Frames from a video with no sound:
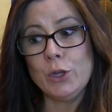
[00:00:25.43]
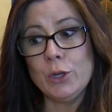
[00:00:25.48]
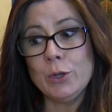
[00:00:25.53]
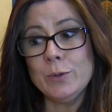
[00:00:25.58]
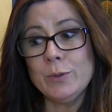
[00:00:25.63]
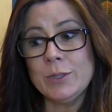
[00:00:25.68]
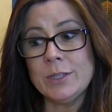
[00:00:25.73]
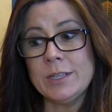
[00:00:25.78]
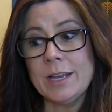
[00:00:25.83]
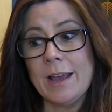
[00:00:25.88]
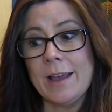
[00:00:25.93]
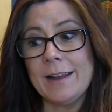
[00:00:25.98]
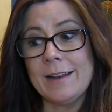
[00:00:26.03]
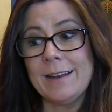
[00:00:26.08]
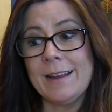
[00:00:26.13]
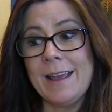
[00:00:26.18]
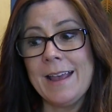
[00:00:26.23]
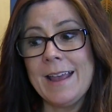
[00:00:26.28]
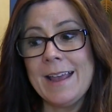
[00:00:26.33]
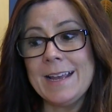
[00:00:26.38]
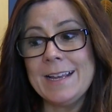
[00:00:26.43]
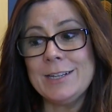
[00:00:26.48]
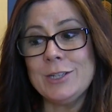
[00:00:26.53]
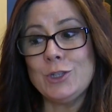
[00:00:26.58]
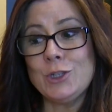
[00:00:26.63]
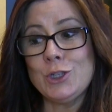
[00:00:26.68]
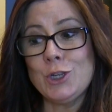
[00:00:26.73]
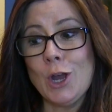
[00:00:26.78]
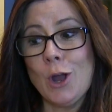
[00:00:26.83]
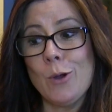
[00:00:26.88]
You said he
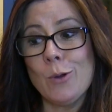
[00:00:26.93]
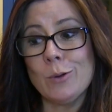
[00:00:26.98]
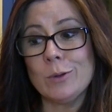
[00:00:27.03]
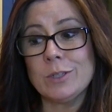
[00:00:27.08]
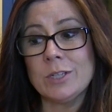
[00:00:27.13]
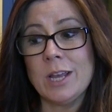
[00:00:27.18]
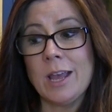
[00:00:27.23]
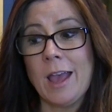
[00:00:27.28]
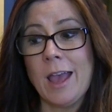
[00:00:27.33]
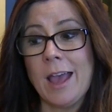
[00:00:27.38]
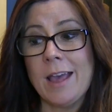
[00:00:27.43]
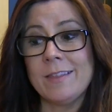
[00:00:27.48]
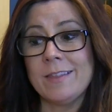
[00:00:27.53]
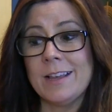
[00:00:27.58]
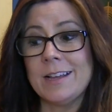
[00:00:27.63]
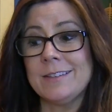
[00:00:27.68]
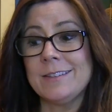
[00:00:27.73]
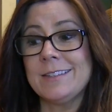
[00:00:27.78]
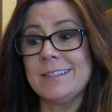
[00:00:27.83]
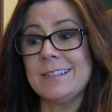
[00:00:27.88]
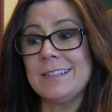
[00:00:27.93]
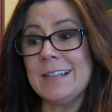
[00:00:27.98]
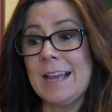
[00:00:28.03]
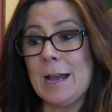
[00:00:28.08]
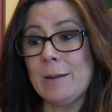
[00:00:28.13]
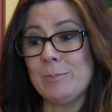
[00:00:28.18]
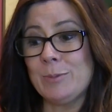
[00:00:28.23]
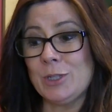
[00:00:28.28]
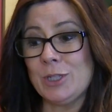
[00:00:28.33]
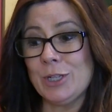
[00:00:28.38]
choked and then
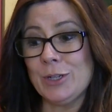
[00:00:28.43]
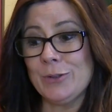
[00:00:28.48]
slapped